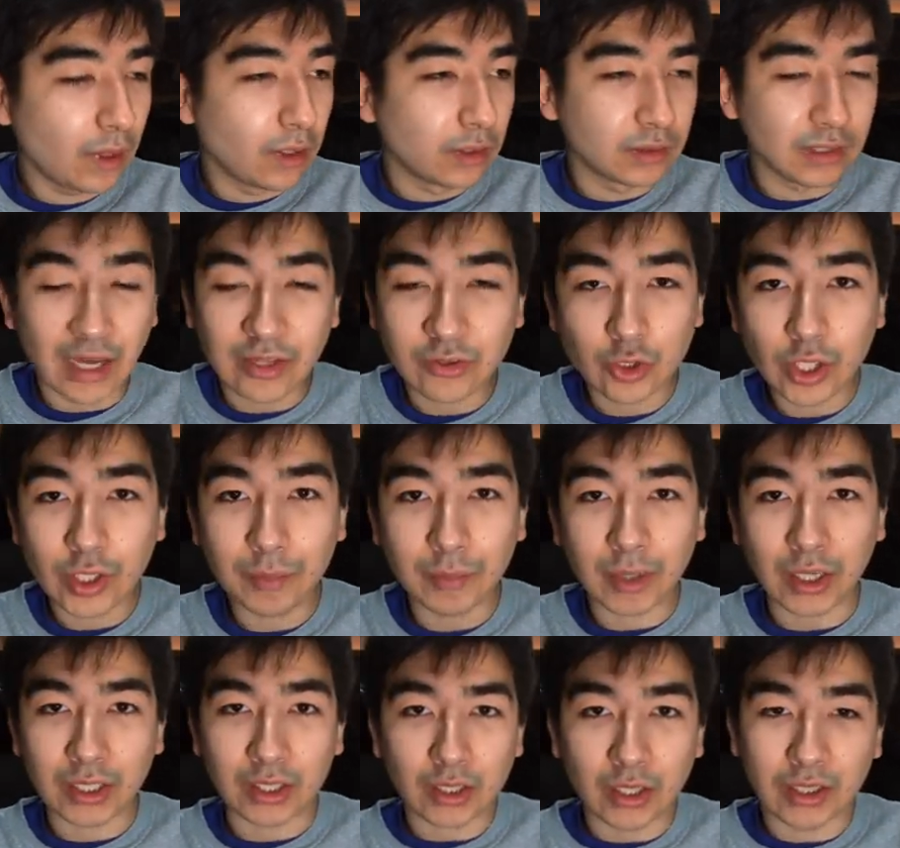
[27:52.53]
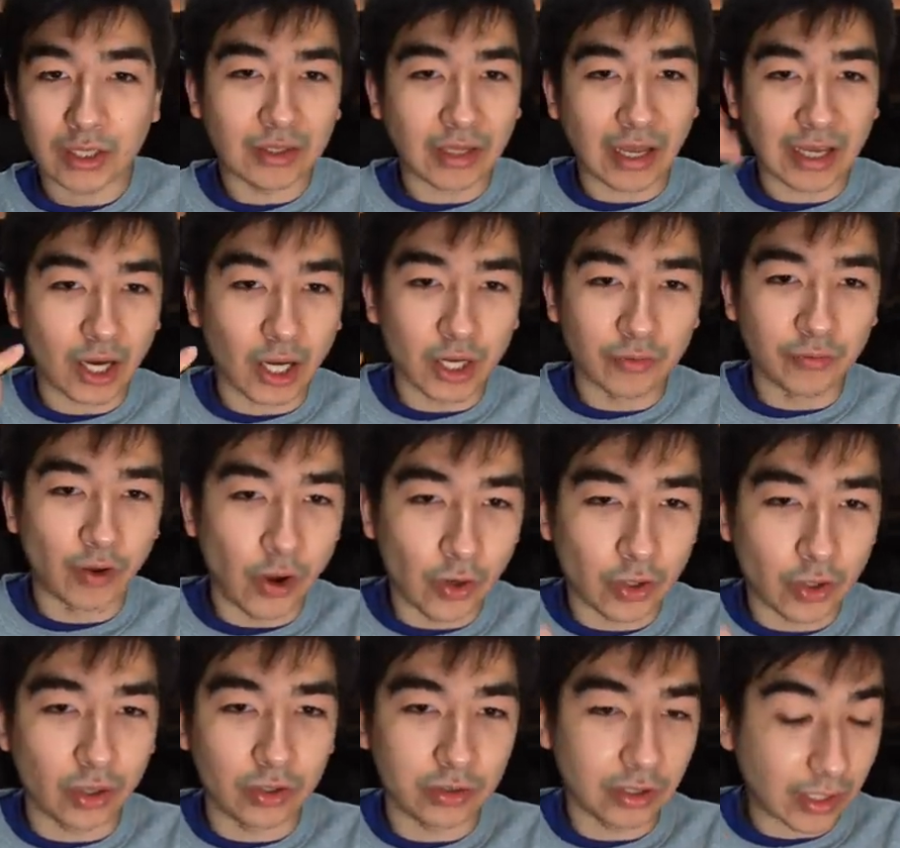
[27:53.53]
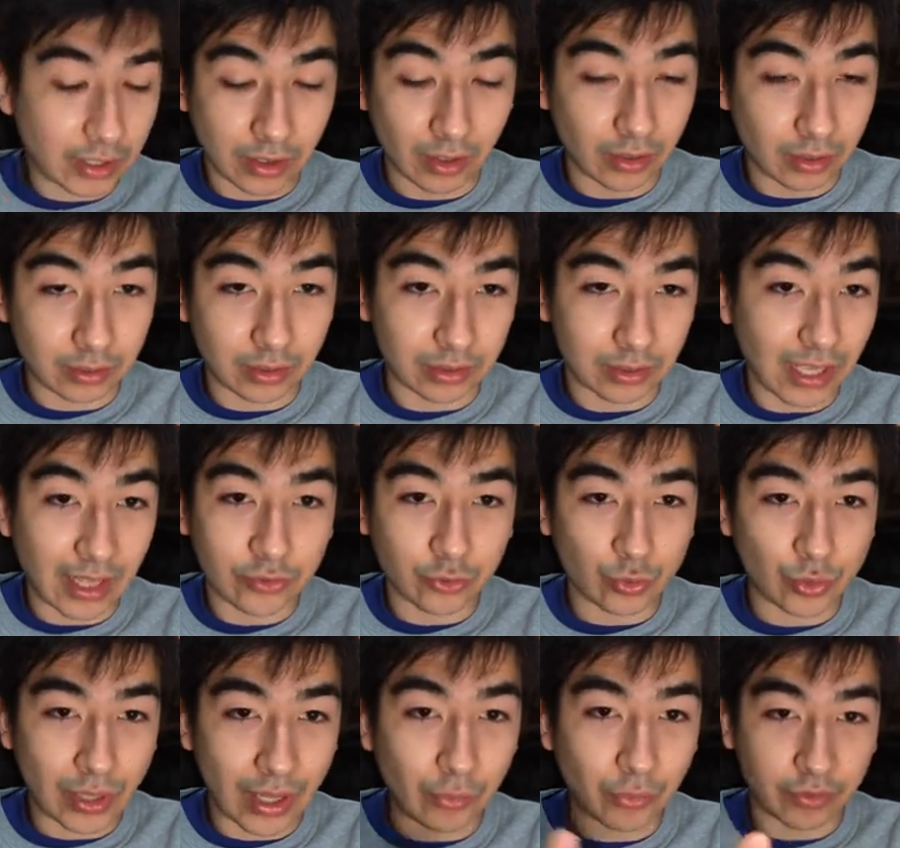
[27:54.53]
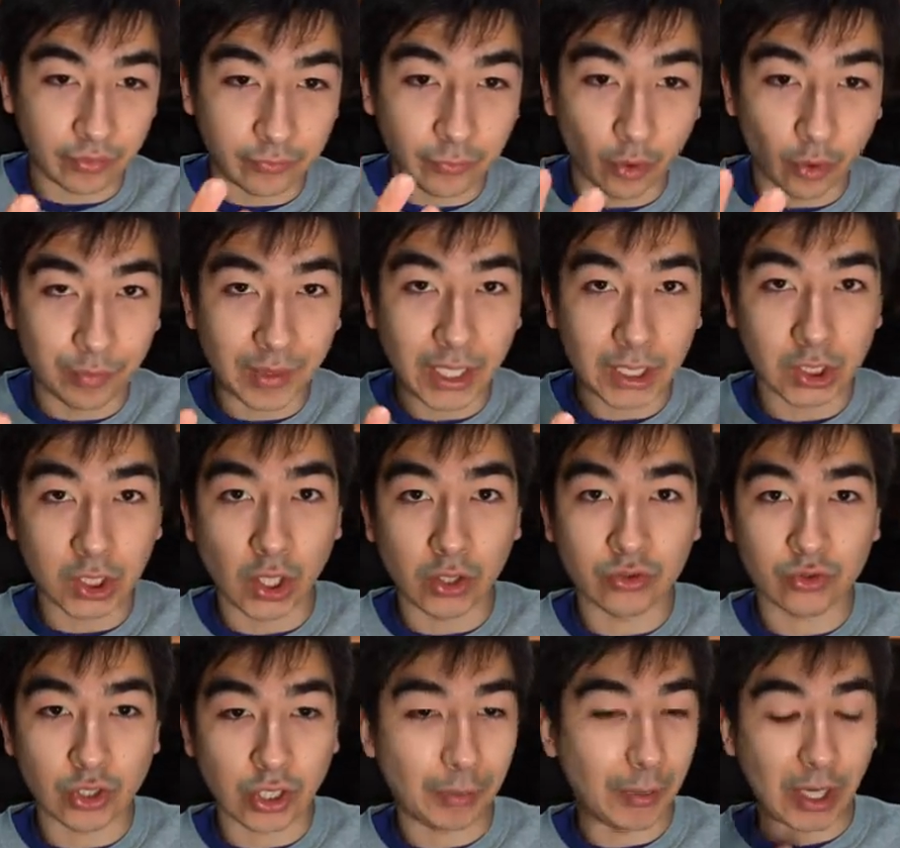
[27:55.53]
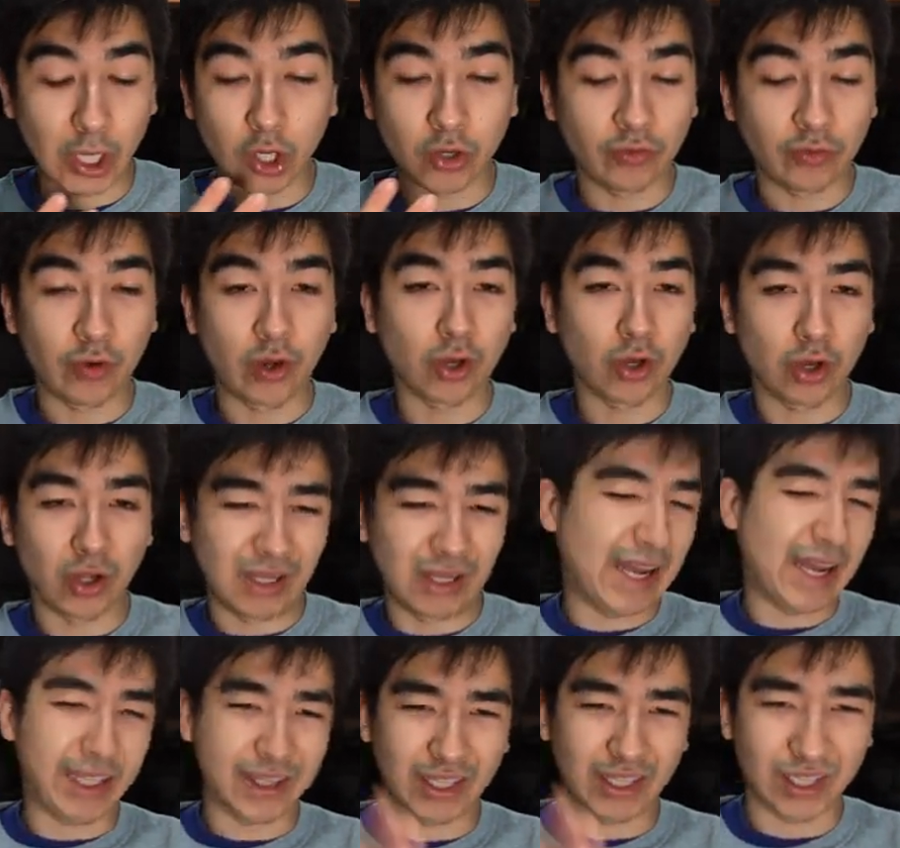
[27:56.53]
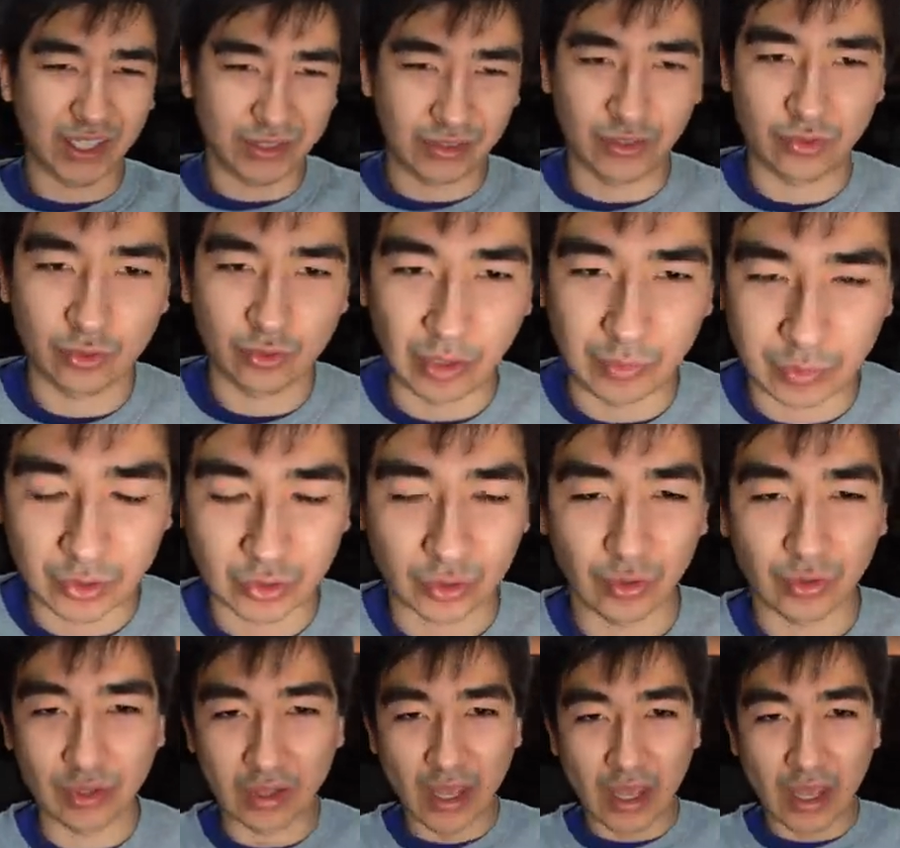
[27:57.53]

Last stream, I got a phone call, like, the last one that was a 4 minute long stream, I got a phone call and I had to cut the stream short.